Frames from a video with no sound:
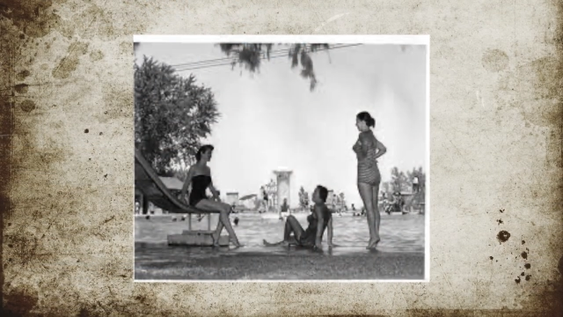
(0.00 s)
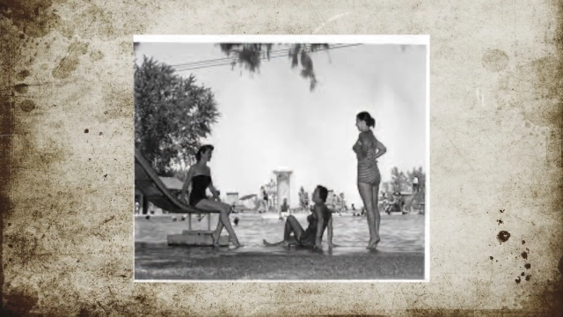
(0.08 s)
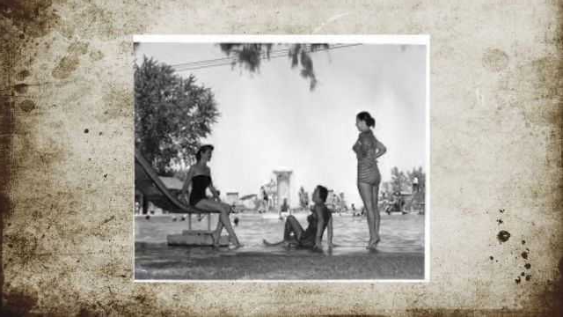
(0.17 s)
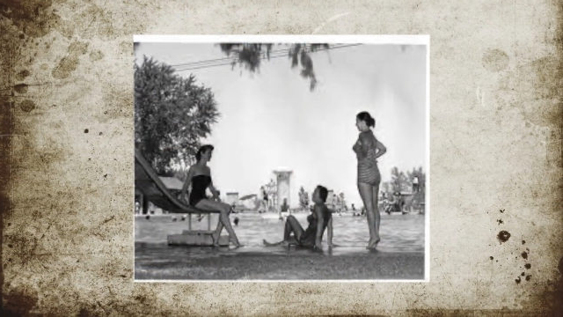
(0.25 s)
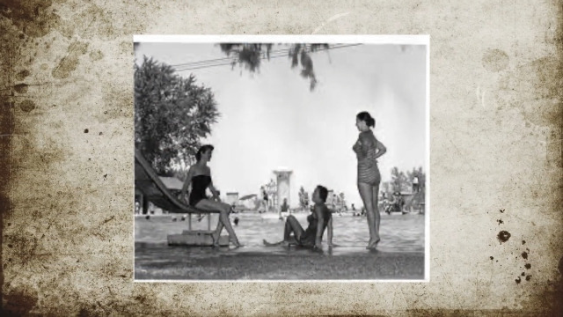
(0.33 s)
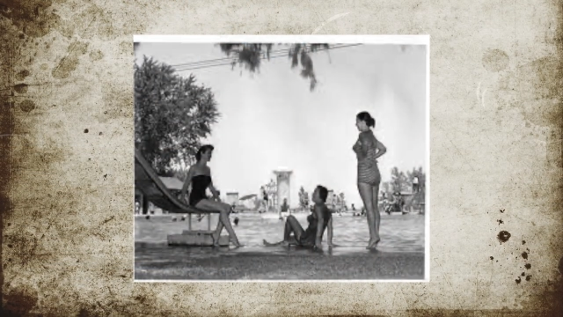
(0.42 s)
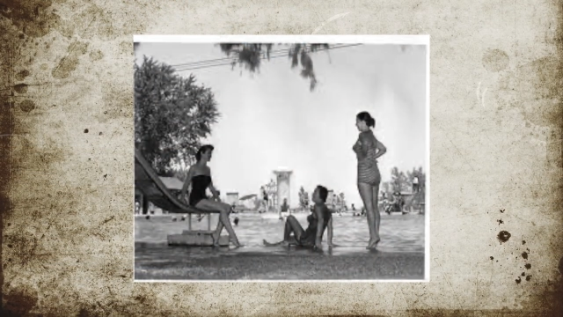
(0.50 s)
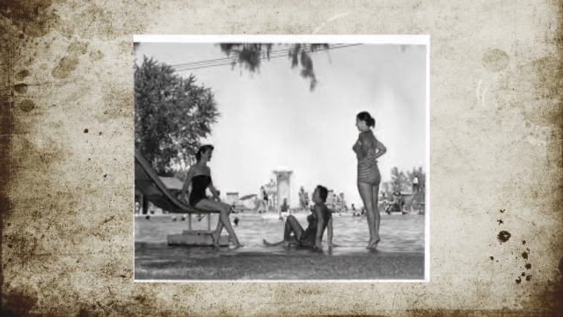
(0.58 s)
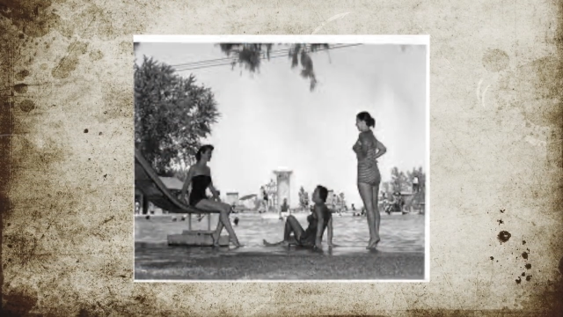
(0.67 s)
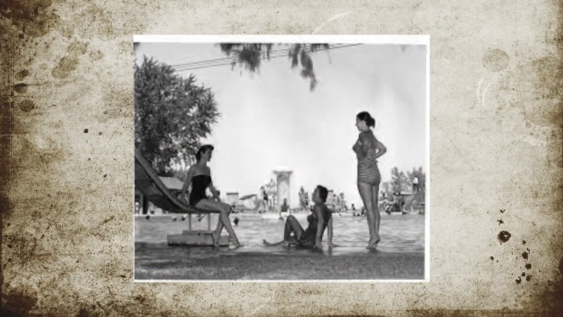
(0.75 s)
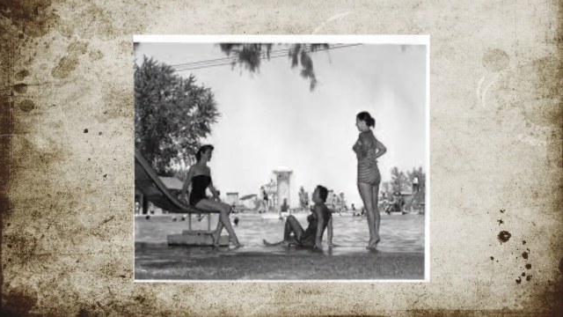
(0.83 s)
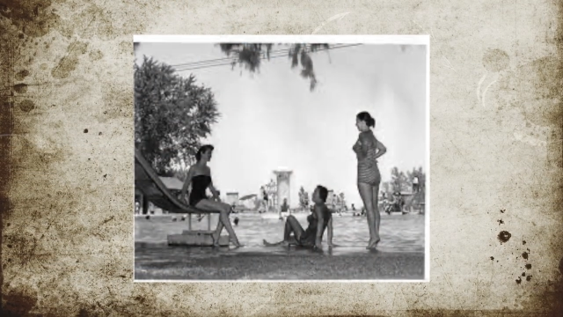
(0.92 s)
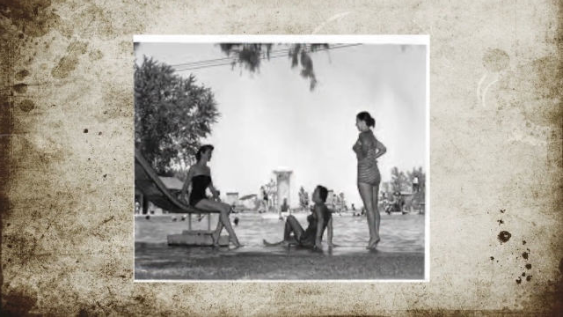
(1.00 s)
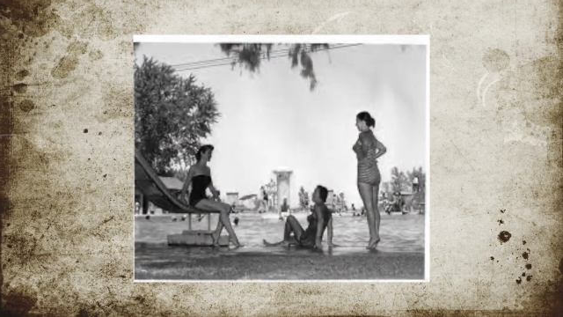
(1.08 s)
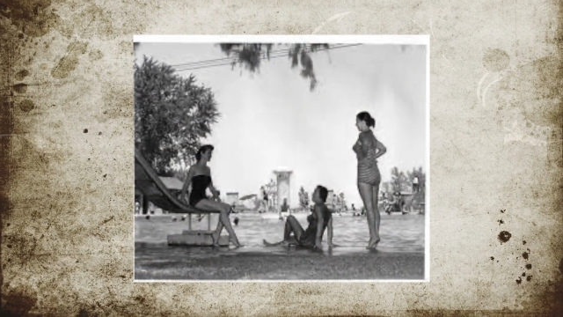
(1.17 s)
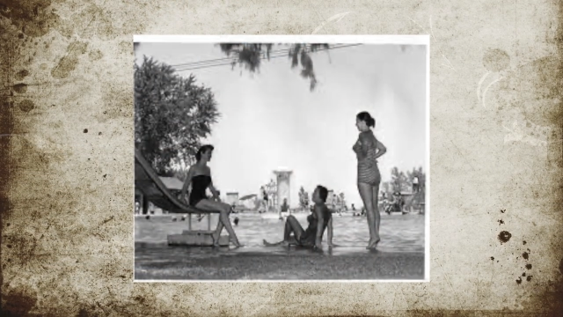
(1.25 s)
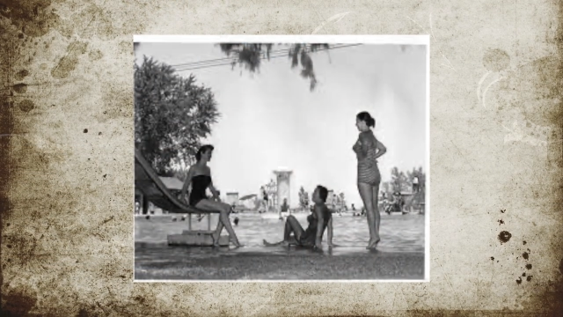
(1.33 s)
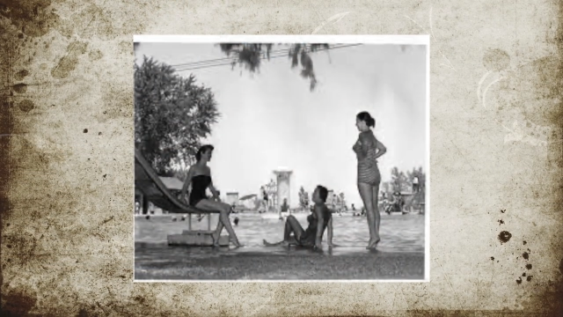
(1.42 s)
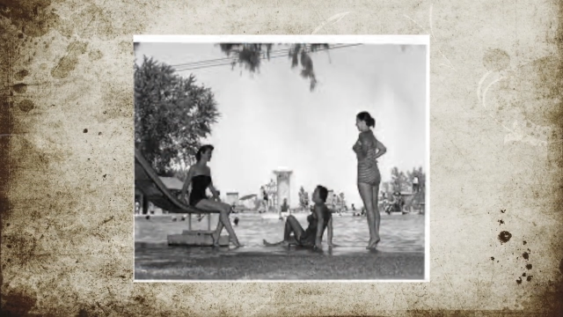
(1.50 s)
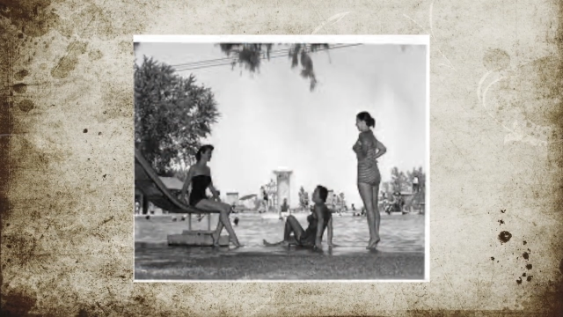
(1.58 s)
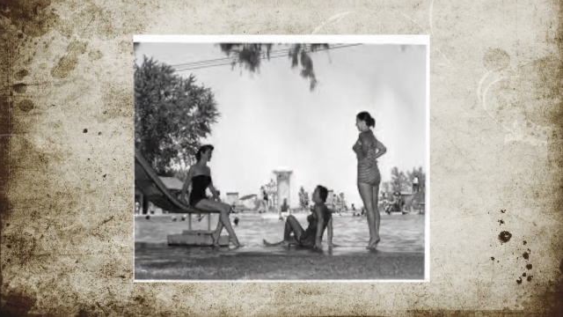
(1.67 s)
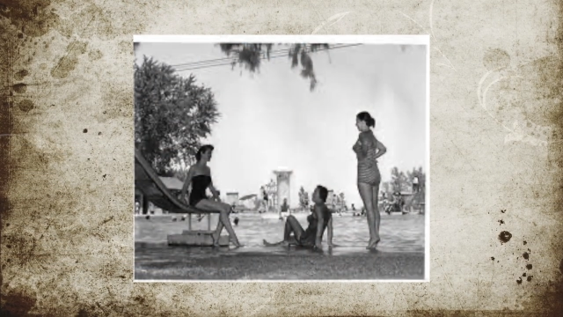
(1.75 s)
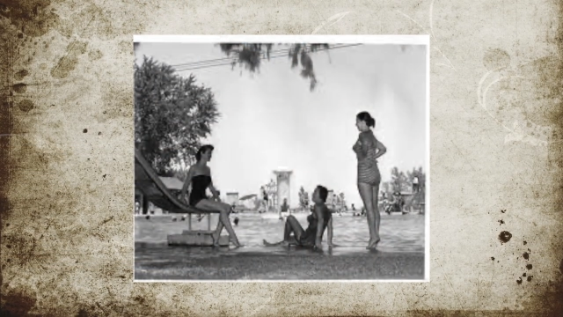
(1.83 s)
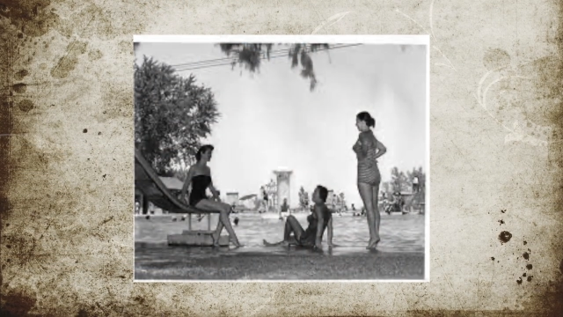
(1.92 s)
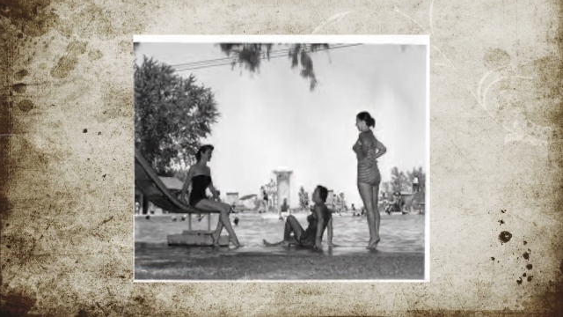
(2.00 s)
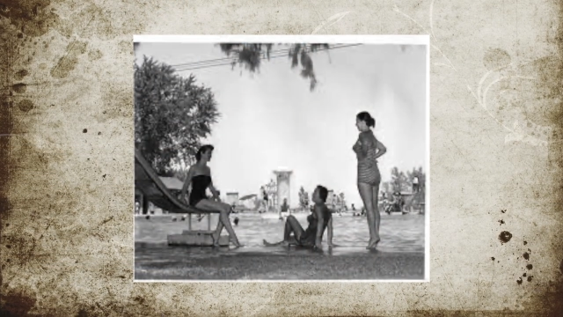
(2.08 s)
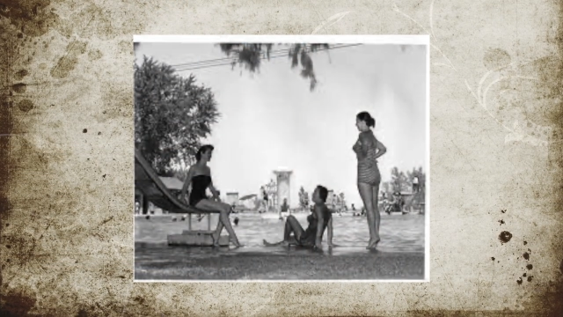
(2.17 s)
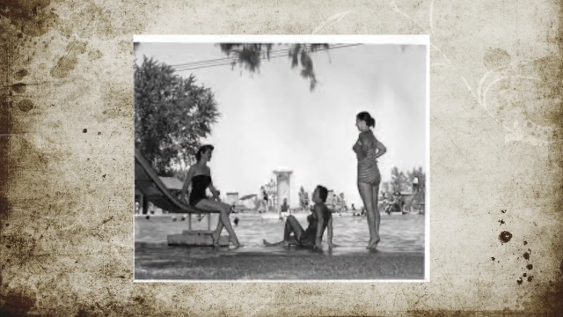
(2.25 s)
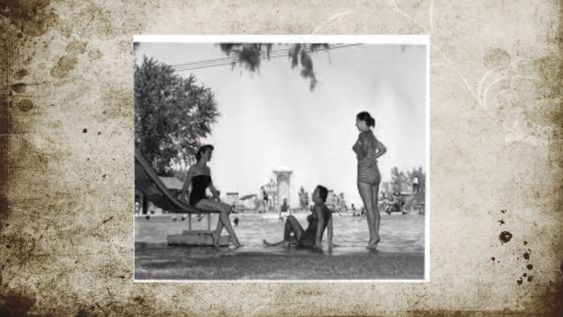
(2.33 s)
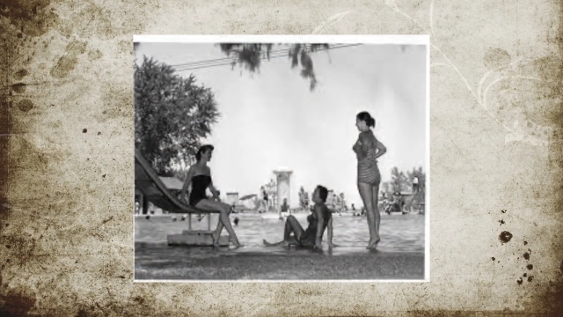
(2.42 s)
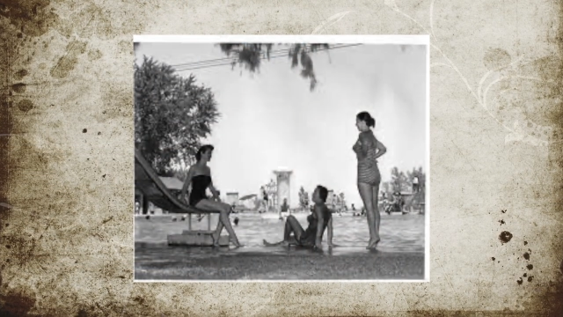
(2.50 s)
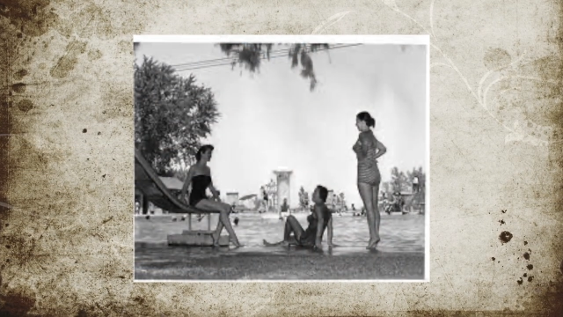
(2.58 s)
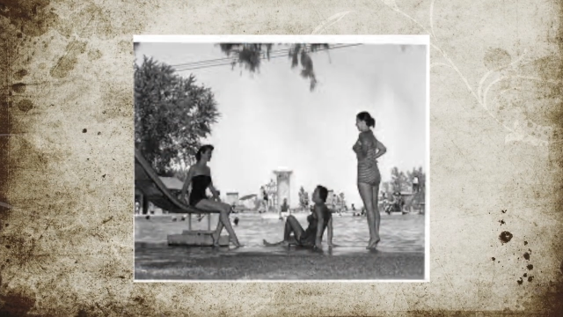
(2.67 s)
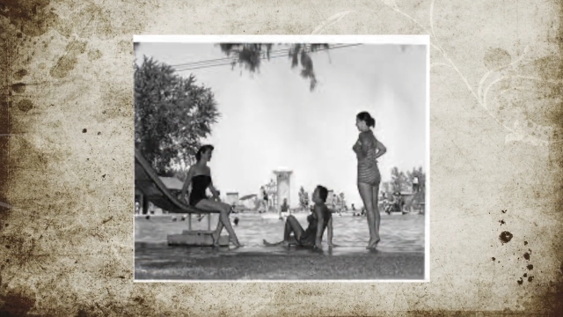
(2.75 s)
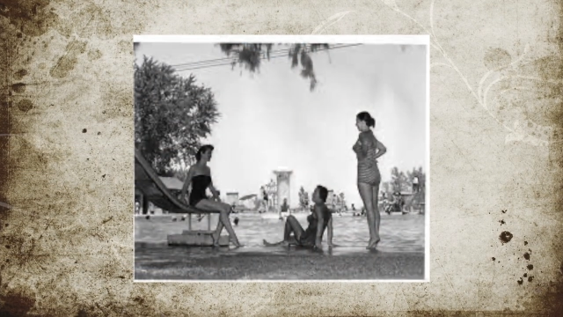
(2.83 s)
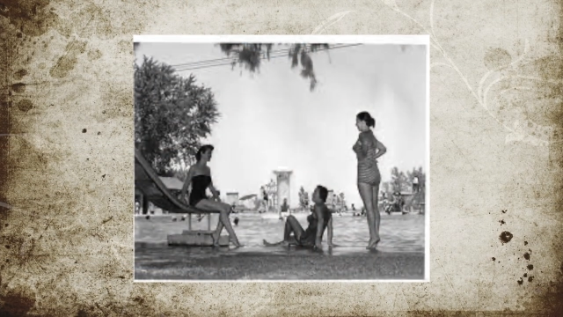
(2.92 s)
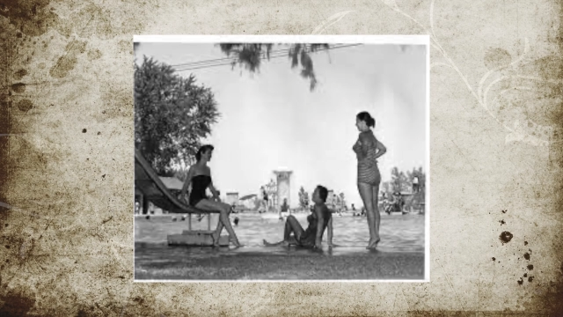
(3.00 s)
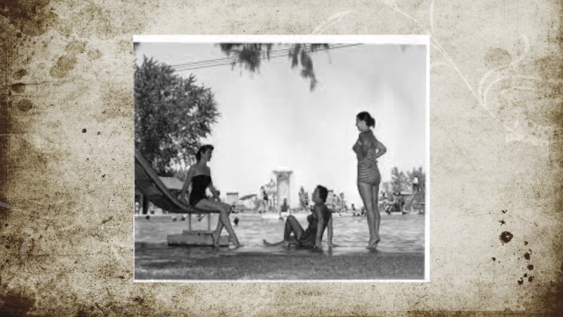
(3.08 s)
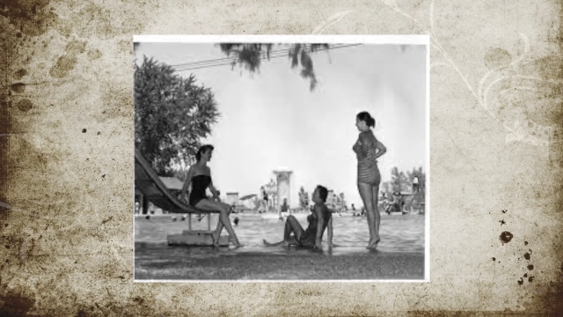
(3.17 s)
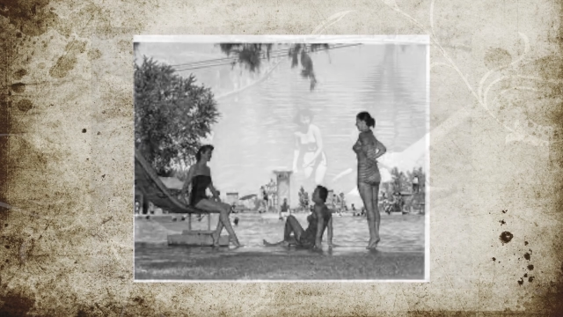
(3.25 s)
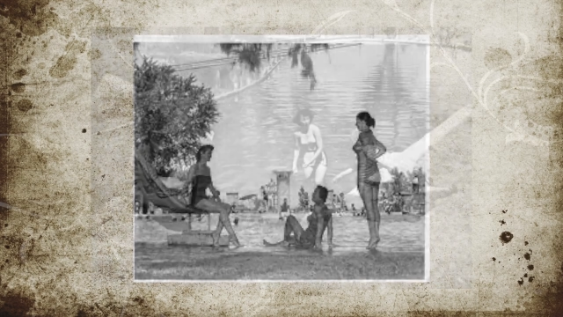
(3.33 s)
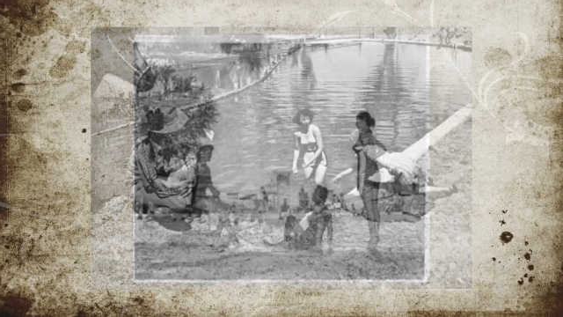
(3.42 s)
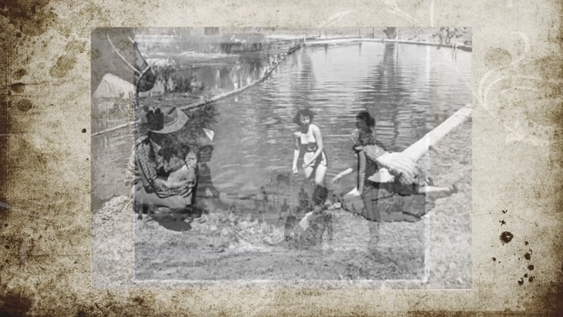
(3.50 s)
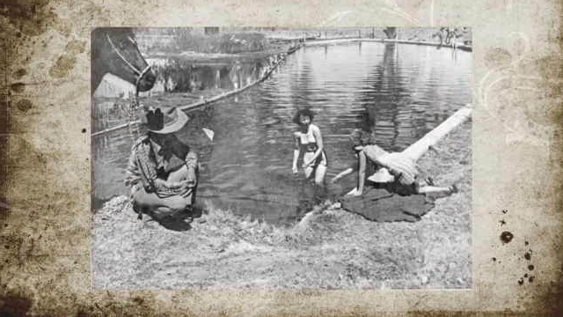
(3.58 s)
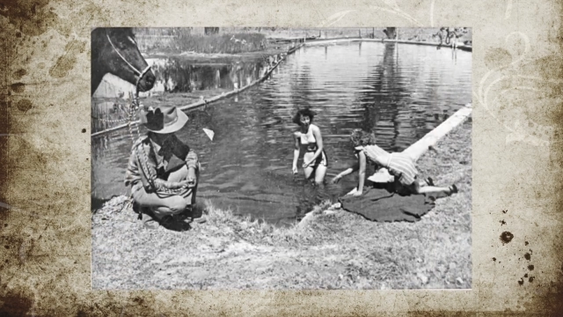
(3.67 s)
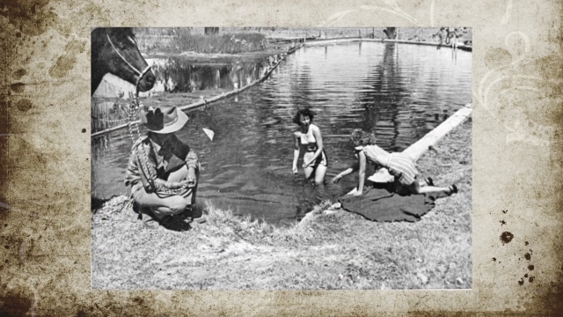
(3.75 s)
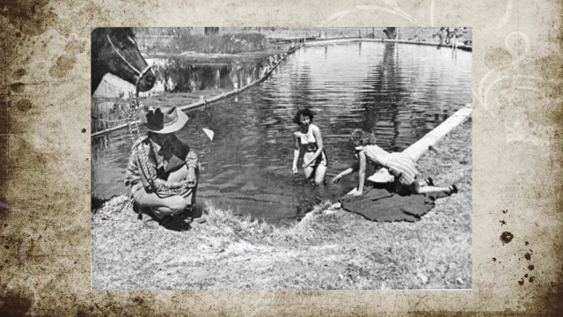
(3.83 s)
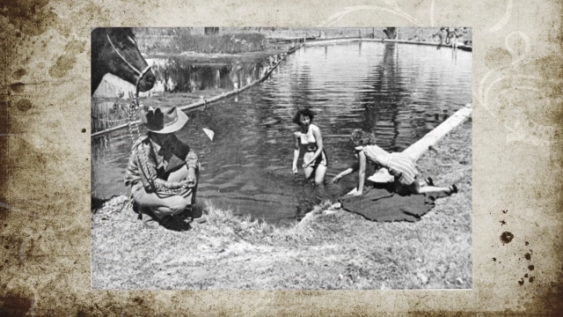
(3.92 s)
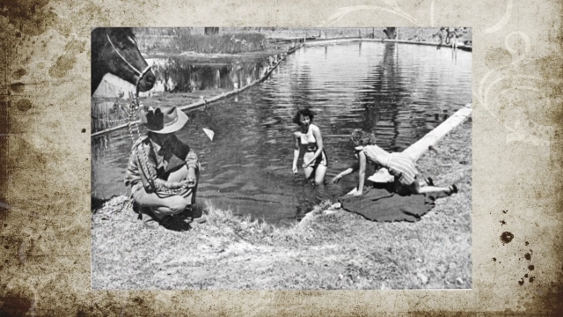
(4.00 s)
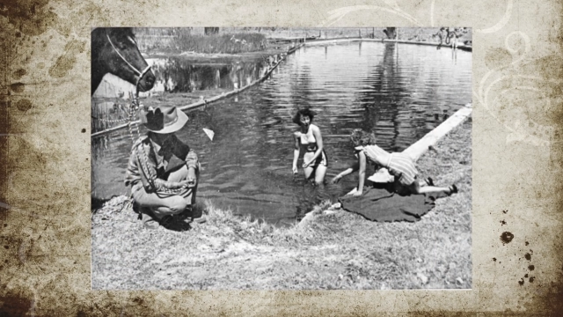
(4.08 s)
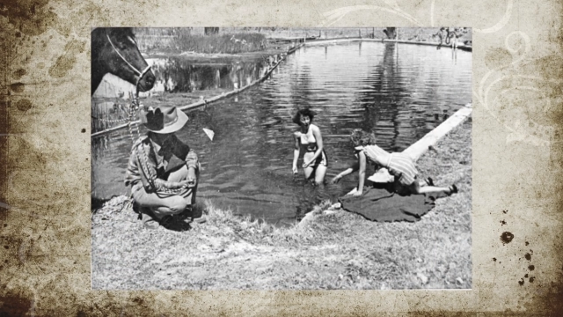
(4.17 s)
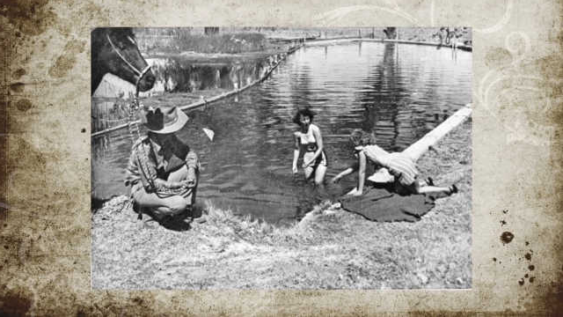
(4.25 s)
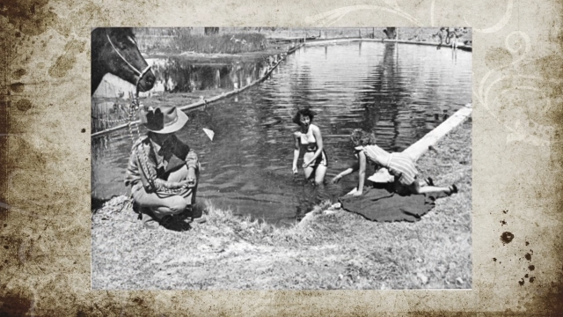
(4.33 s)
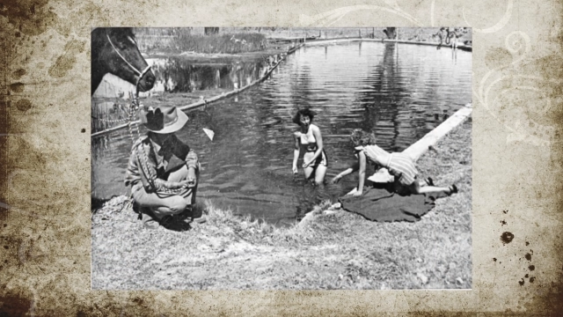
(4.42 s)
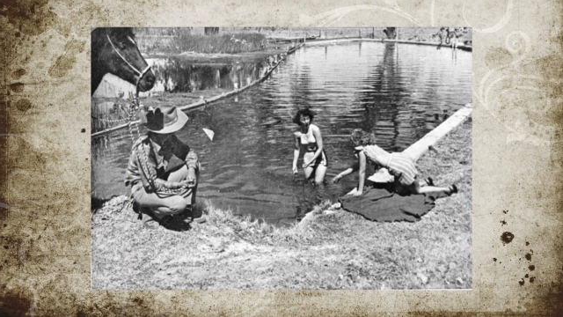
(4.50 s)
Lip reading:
No face is visible, so there are no lips to read.